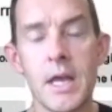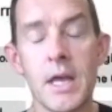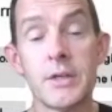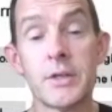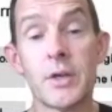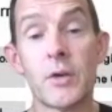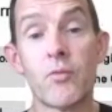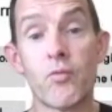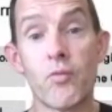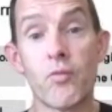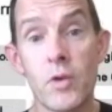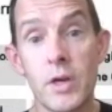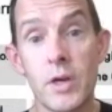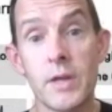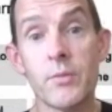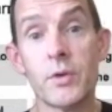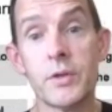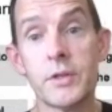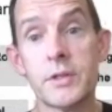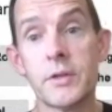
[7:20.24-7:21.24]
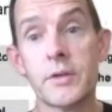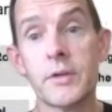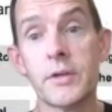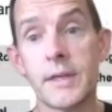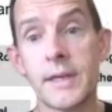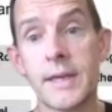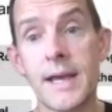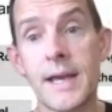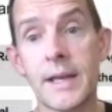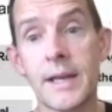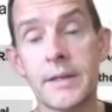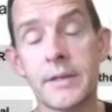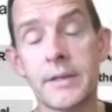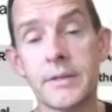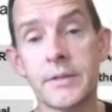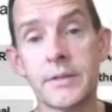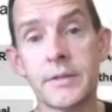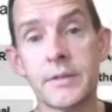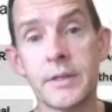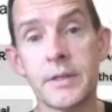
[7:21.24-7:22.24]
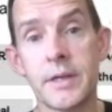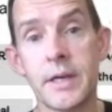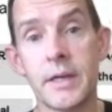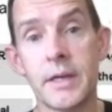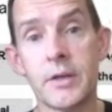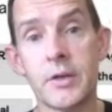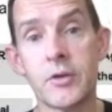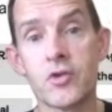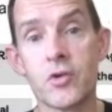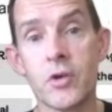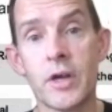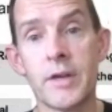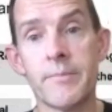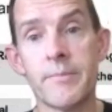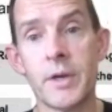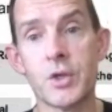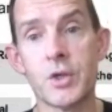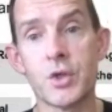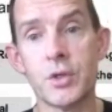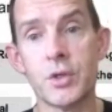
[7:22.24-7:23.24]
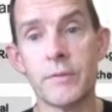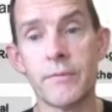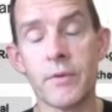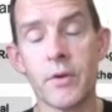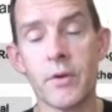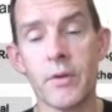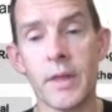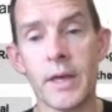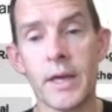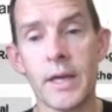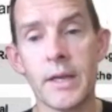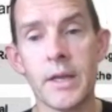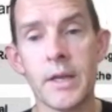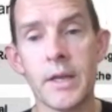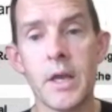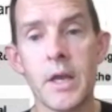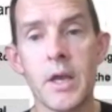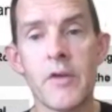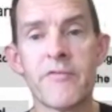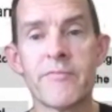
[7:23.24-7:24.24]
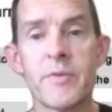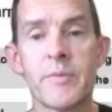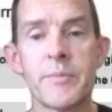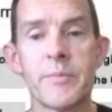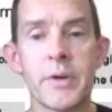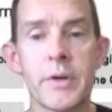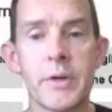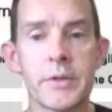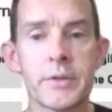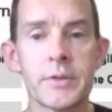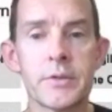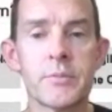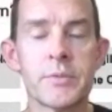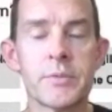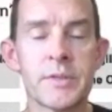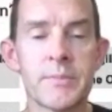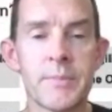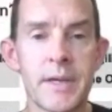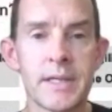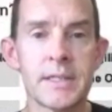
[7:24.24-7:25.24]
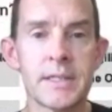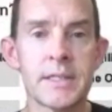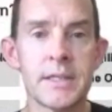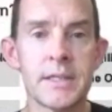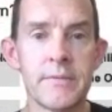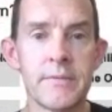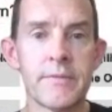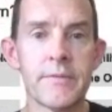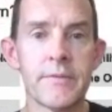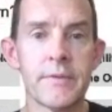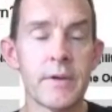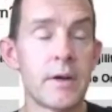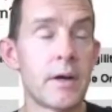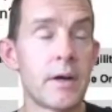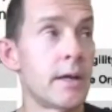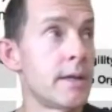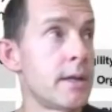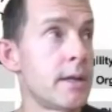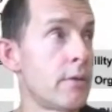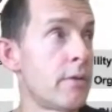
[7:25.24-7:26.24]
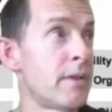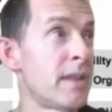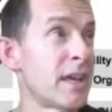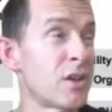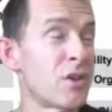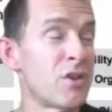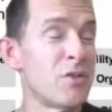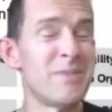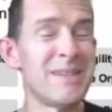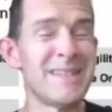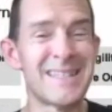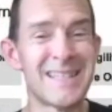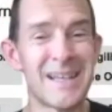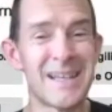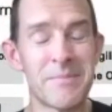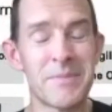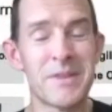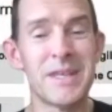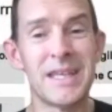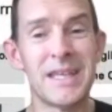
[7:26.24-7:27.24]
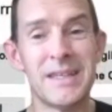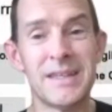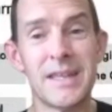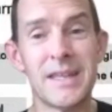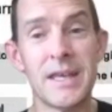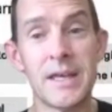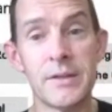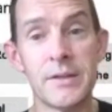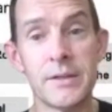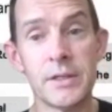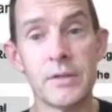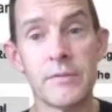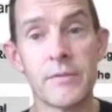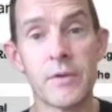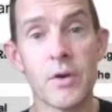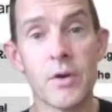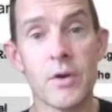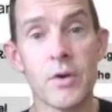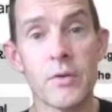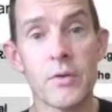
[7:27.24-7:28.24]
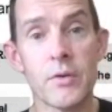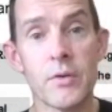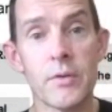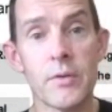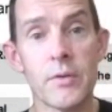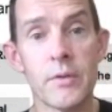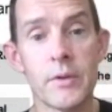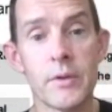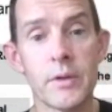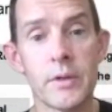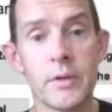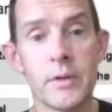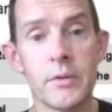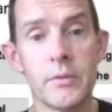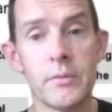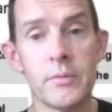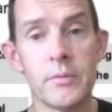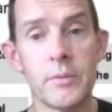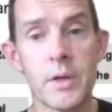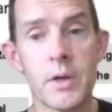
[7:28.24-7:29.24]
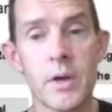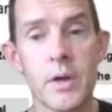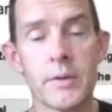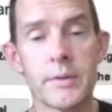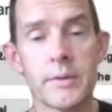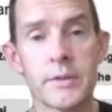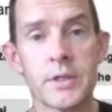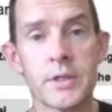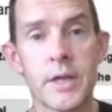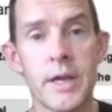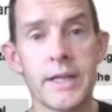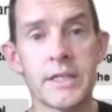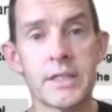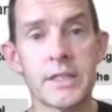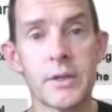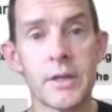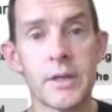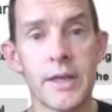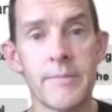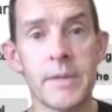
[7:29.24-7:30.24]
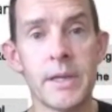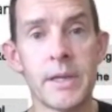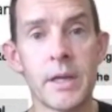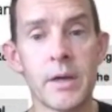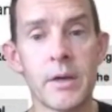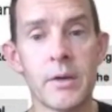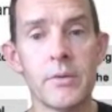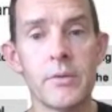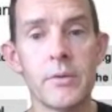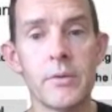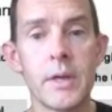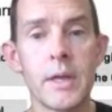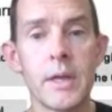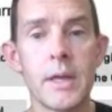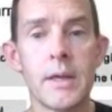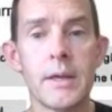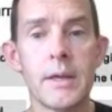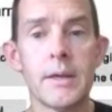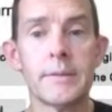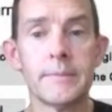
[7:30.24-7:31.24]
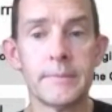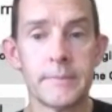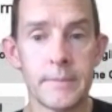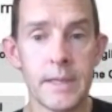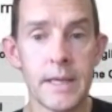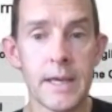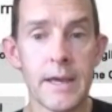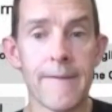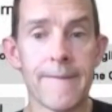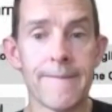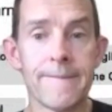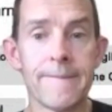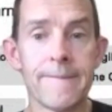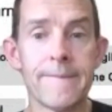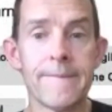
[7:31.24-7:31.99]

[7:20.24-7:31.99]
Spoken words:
So I really want you to look at calendars and try and make sure you've got that. From a personal perspective, I know that there could be something in there that you've got that you can't change. So let me know. Yeah.